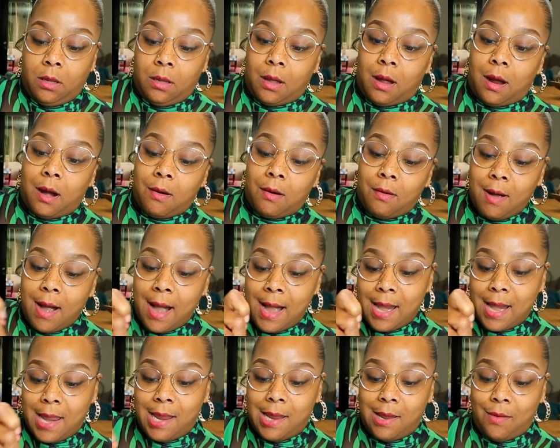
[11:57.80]

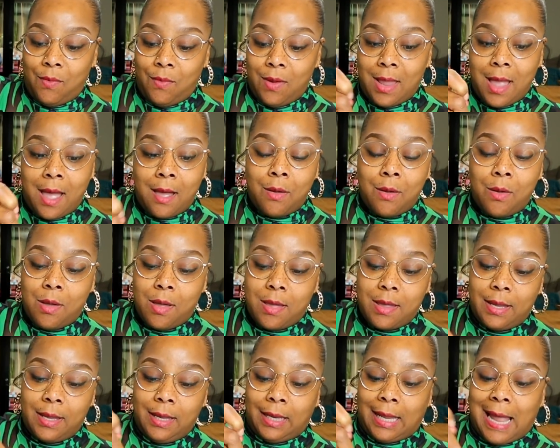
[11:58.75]
Alrighty, here we go.
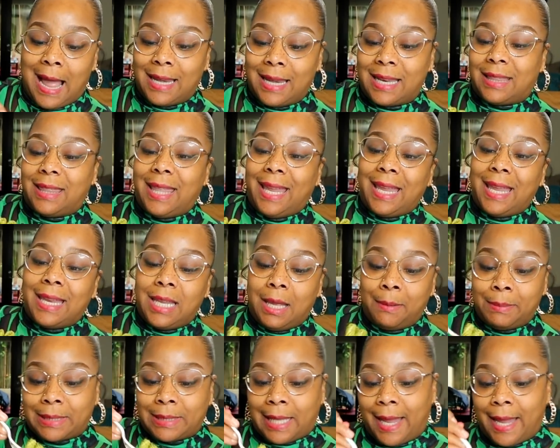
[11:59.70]
It kind of thickened
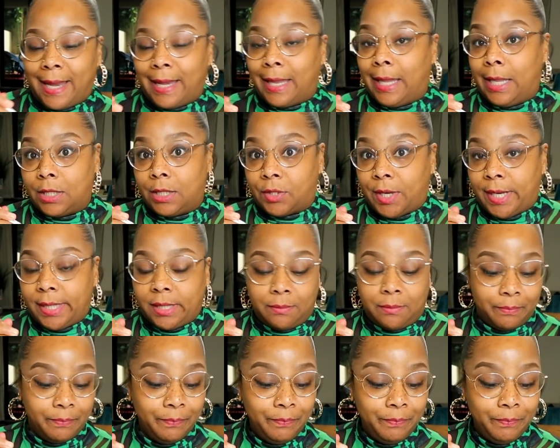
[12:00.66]
up because I had to get dressed,